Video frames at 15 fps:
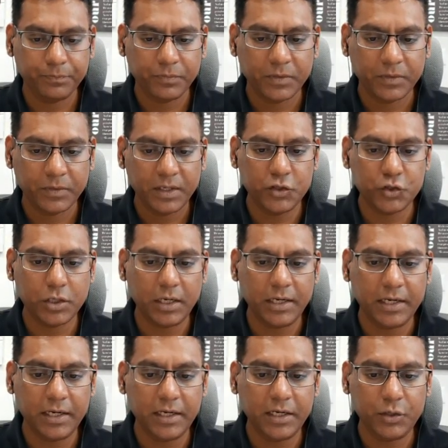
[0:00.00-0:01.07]
each
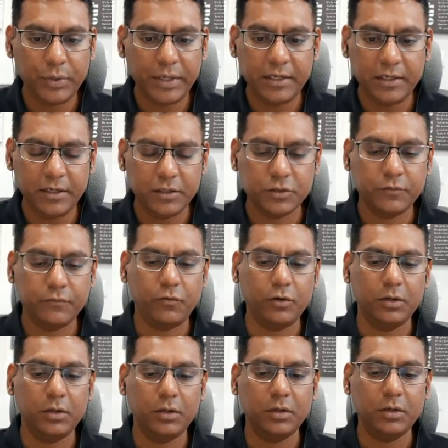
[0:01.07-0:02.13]
containing 20 liters of
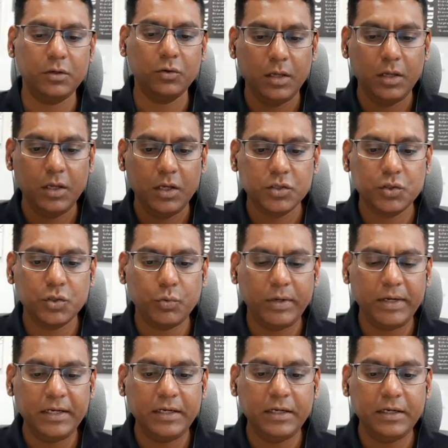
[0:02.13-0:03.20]
water. Okay, so
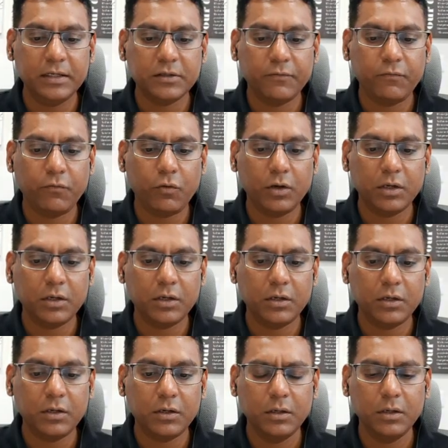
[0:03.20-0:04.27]
20 liters of water
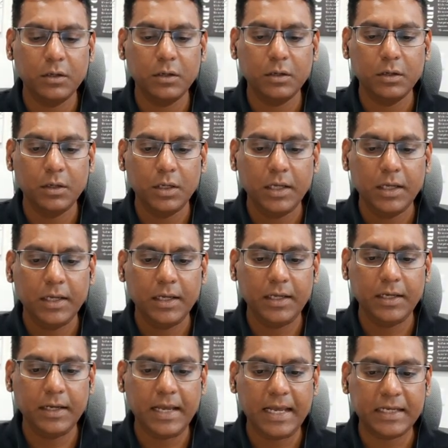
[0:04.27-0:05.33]

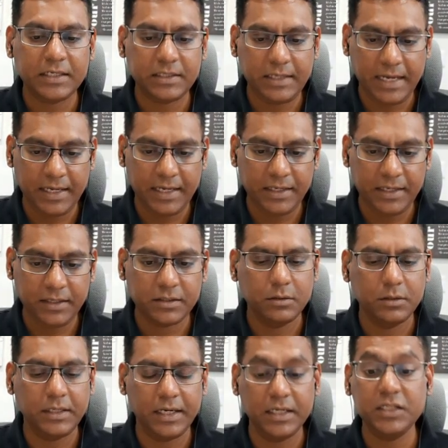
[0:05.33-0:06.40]
in x tanks,
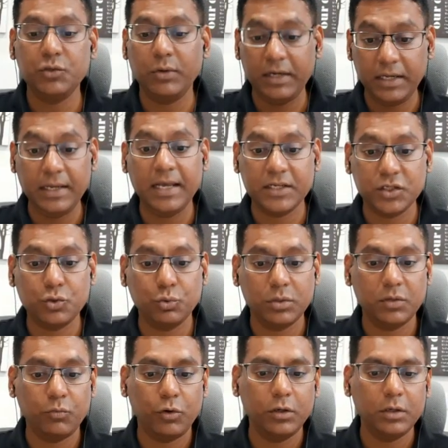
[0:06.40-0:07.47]
that is 20x
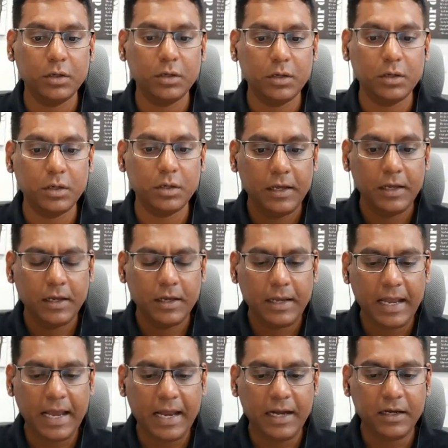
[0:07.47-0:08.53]
total water,
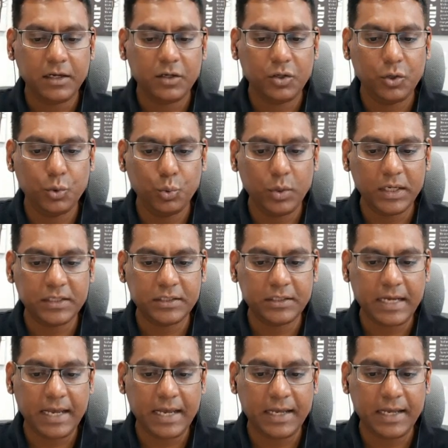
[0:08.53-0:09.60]
and 2x
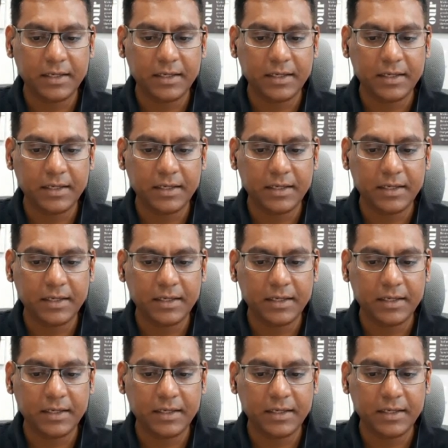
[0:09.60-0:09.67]
tanks,